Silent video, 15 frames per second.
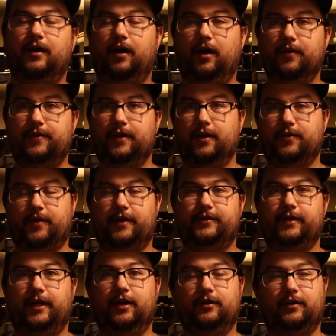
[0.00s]
All the other
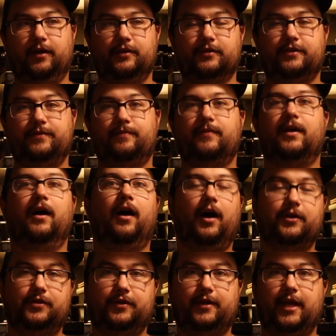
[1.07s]
anti-air guns
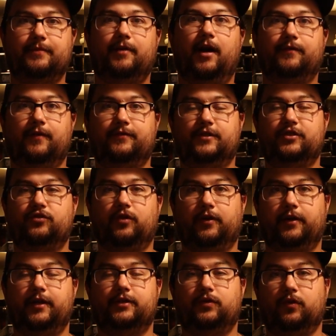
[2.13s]
also came off of
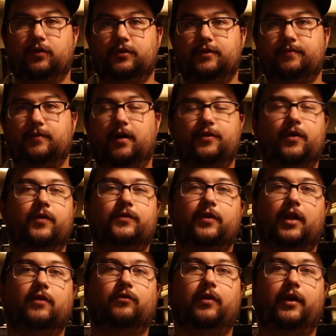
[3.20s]
destroyer escorts, although we
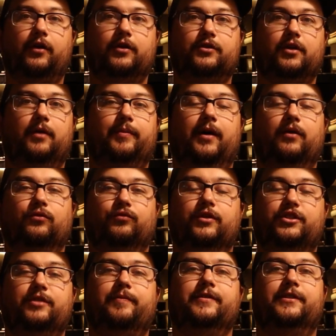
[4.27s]
don't have records about
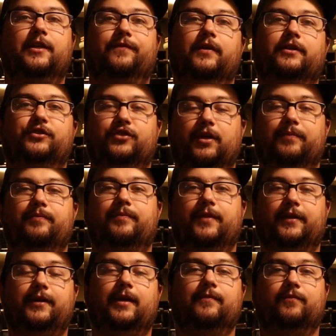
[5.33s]
which specific ship
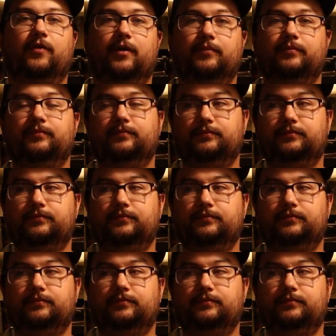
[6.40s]
they came from.